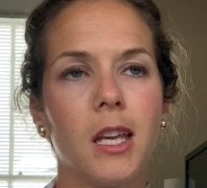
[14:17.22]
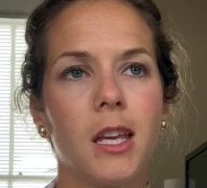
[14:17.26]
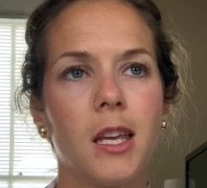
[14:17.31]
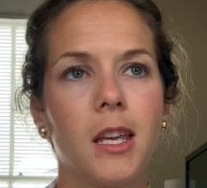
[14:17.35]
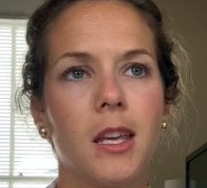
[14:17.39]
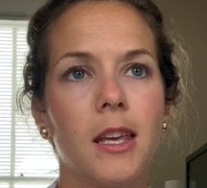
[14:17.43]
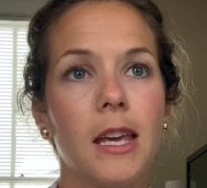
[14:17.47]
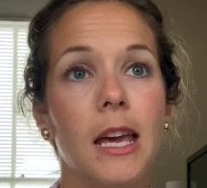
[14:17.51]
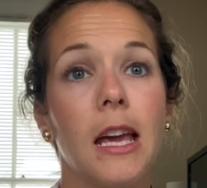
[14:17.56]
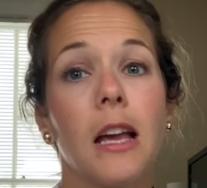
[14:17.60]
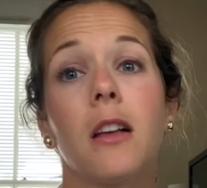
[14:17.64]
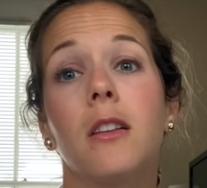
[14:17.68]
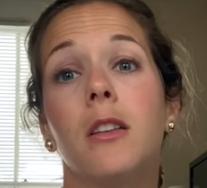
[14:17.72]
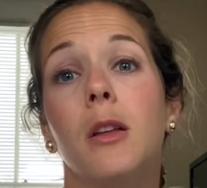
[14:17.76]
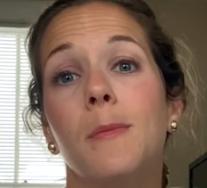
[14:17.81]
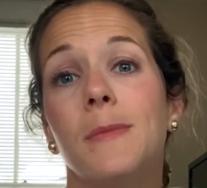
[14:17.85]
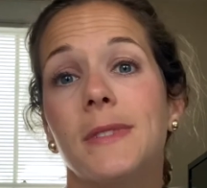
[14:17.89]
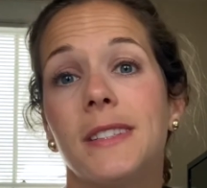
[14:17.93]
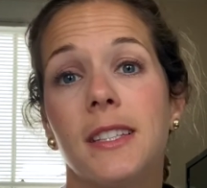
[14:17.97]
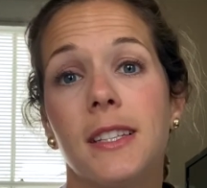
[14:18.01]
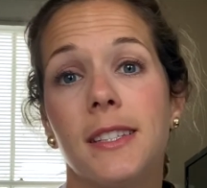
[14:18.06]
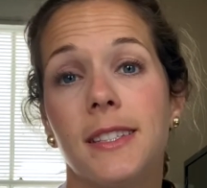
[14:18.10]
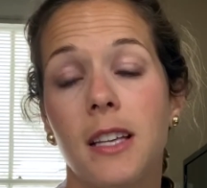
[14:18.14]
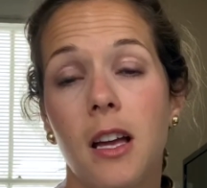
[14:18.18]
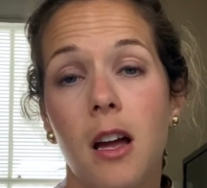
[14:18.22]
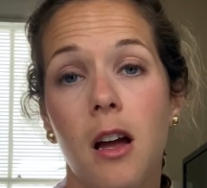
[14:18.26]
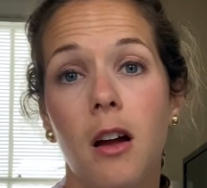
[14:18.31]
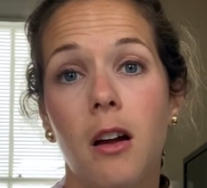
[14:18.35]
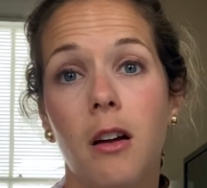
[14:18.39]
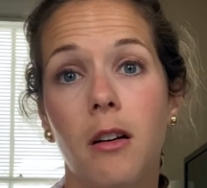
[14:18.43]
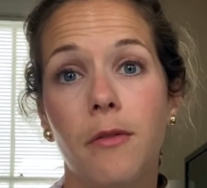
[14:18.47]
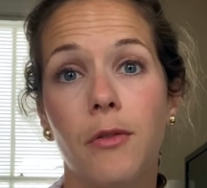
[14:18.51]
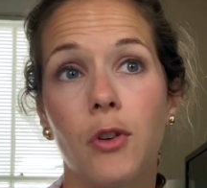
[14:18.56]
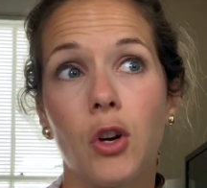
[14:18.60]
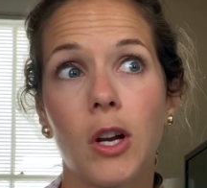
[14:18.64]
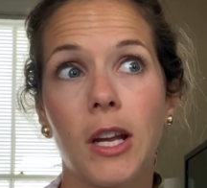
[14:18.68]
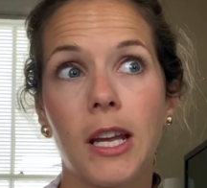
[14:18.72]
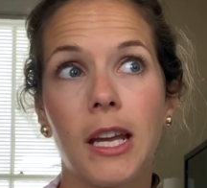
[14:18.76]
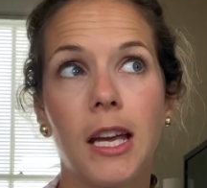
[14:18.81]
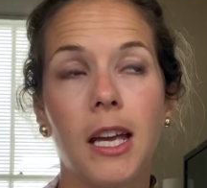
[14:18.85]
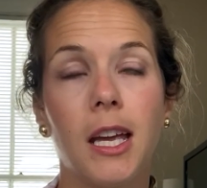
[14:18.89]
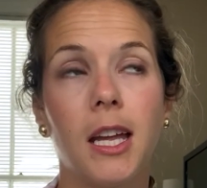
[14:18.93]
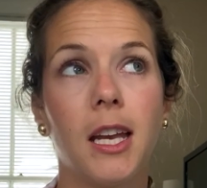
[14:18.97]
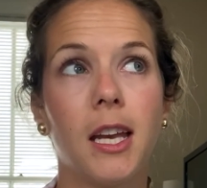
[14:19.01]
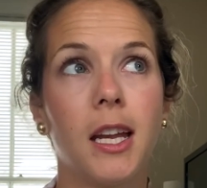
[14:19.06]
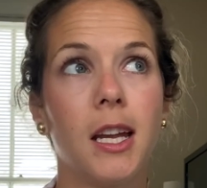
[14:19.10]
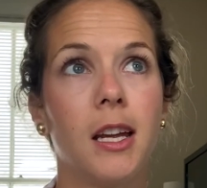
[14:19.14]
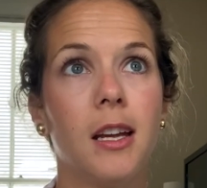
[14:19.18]
get glimpses of or
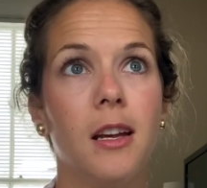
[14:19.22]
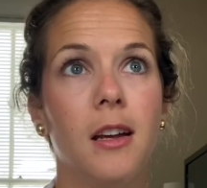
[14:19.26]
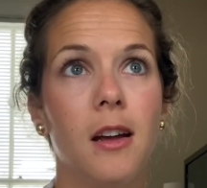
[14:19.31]
get